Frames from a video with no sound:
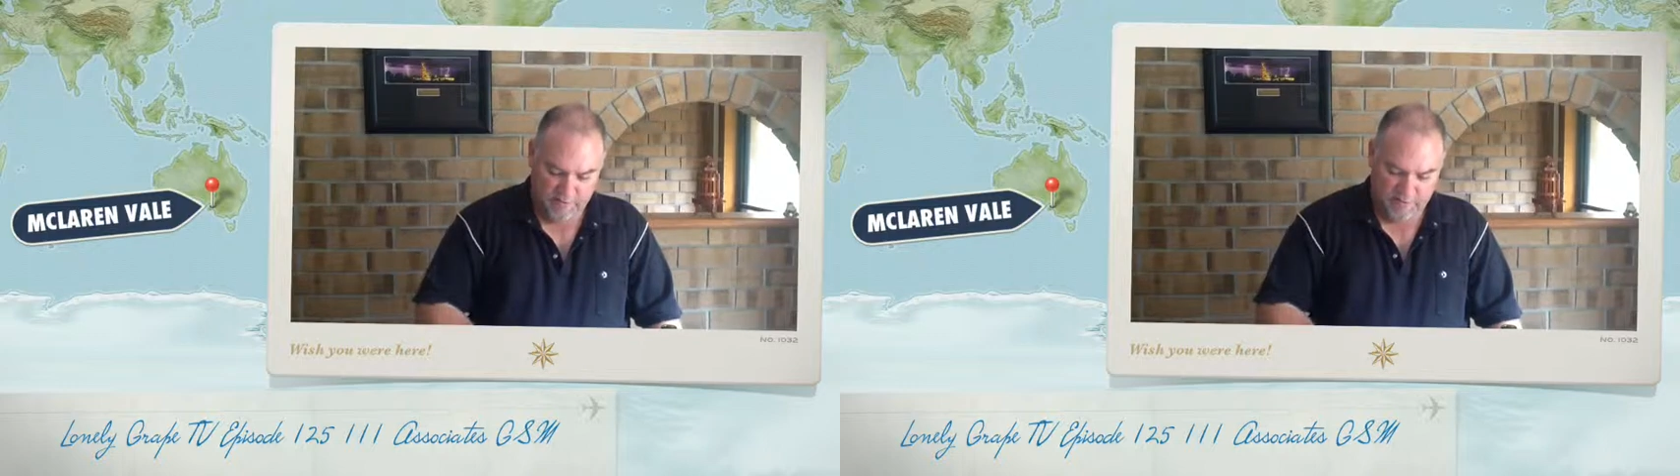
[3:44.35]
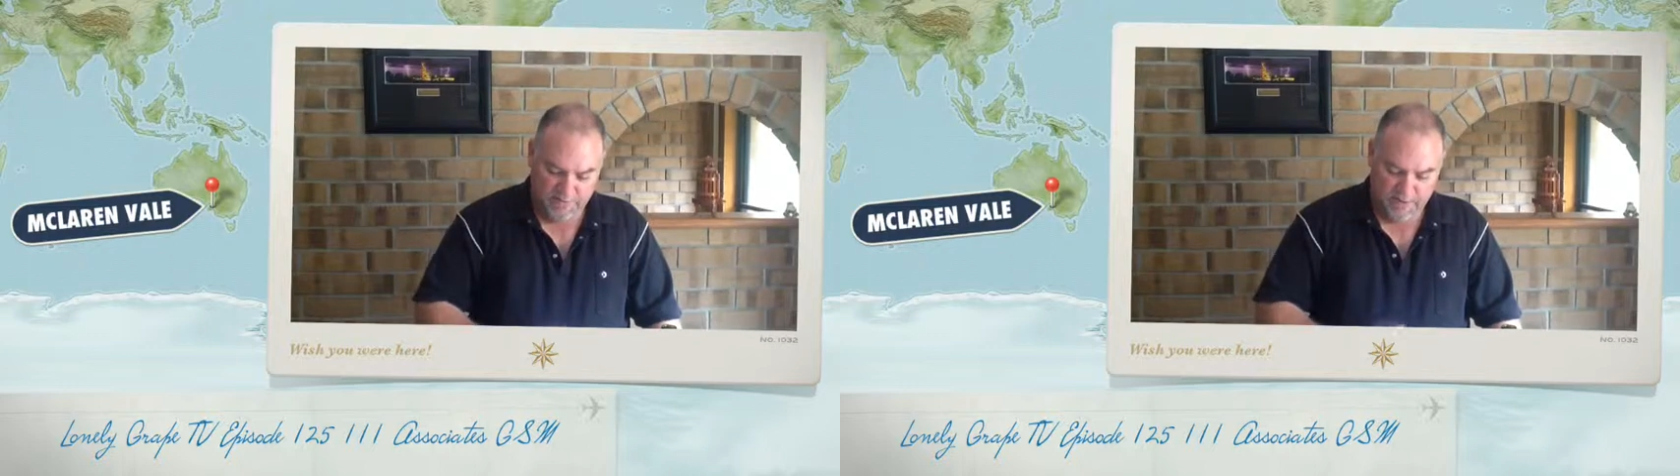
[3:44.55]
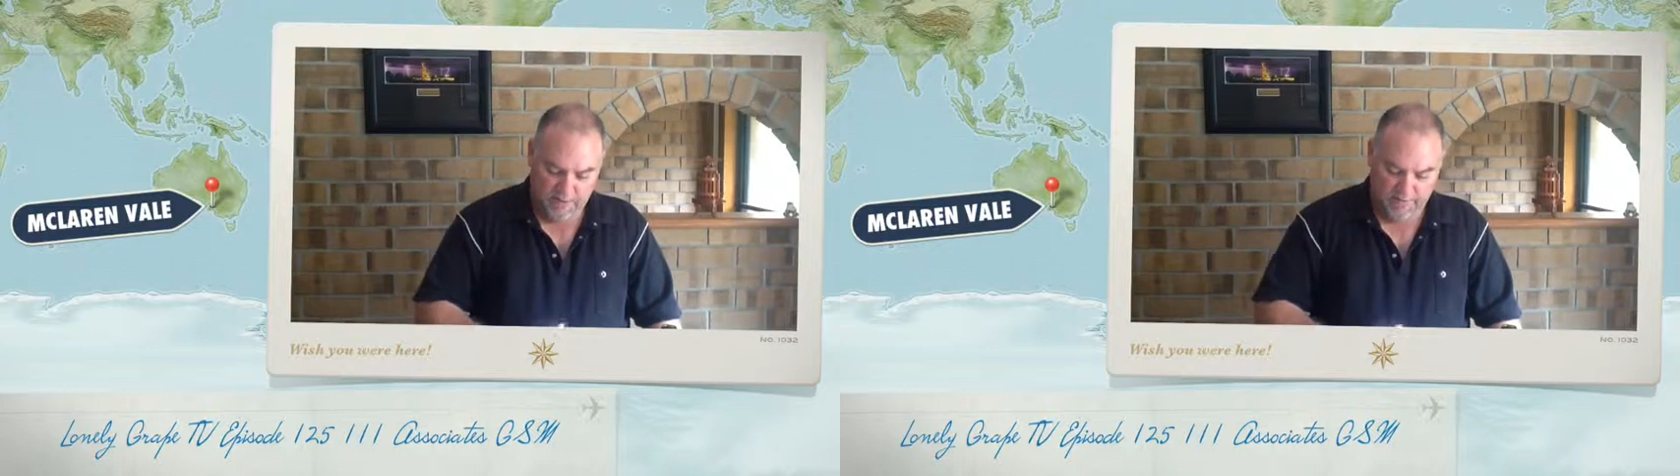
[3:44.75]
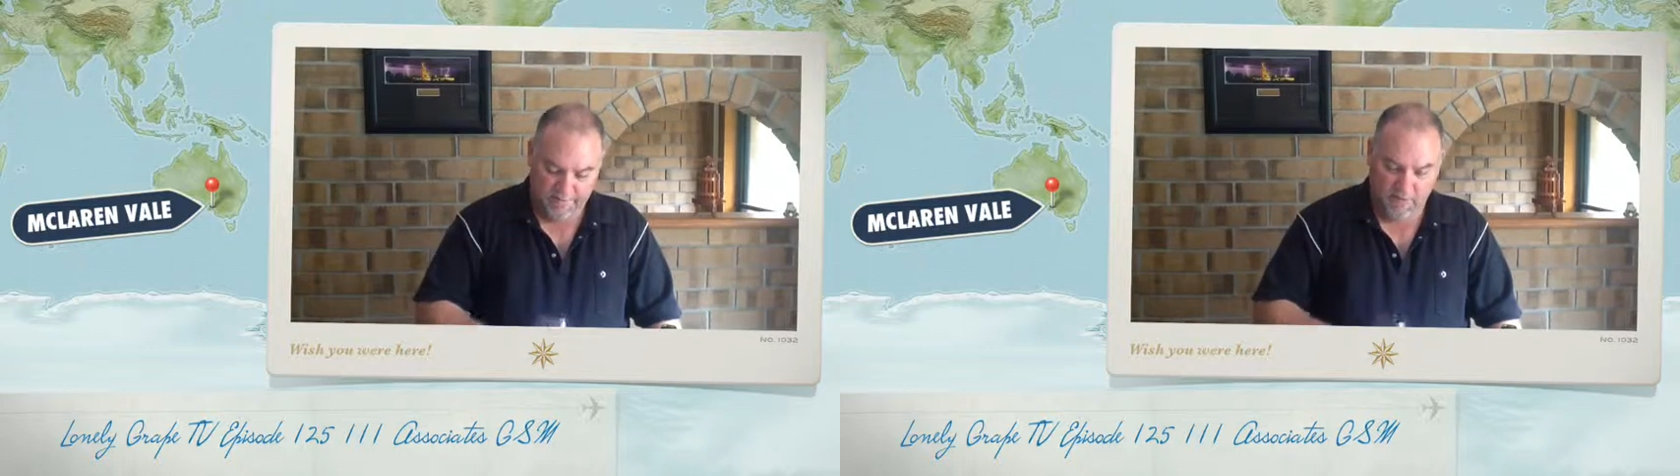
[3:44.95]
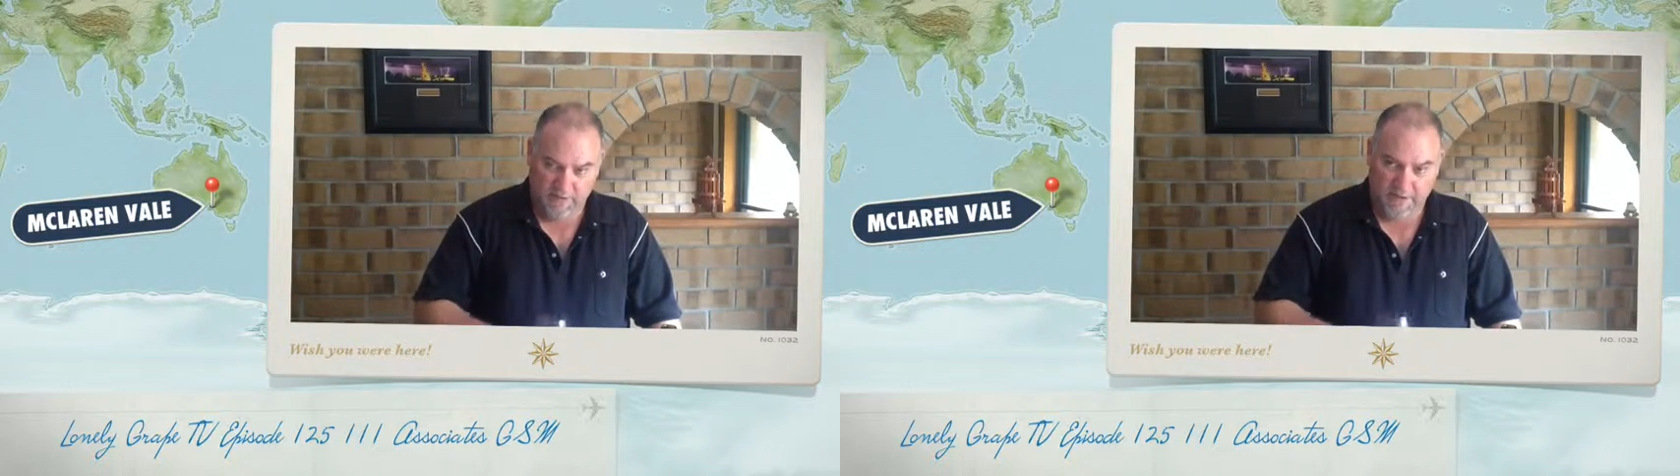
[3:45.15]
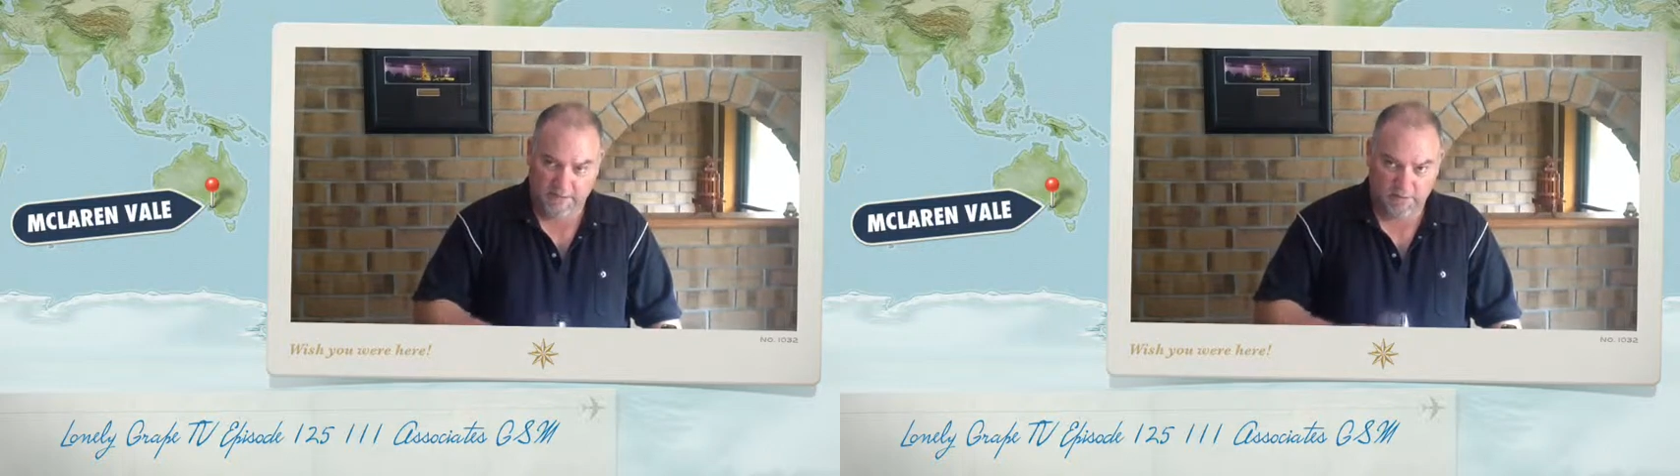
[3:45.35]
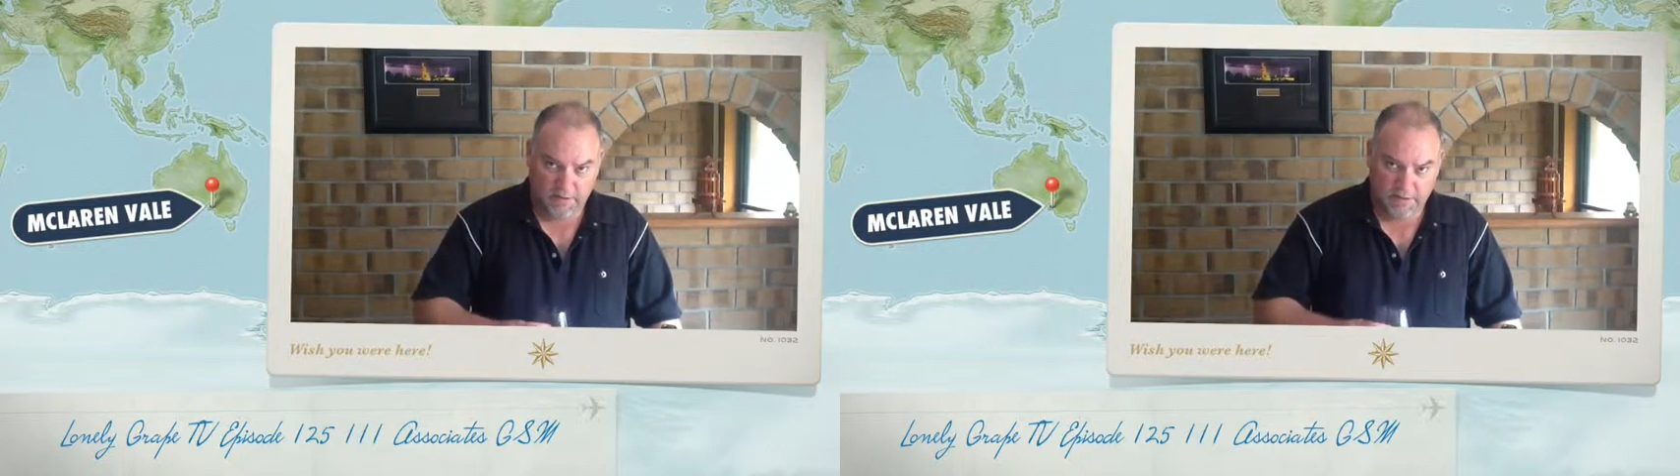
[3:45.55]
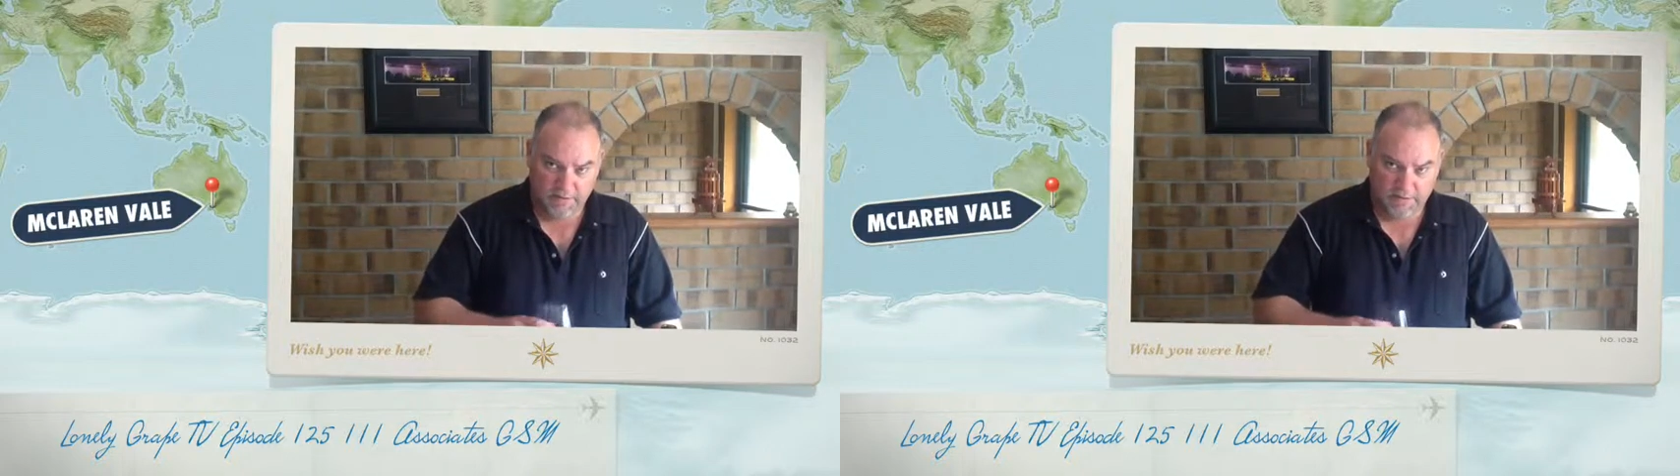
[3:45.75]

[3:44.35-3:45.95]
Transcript: that I find that a lot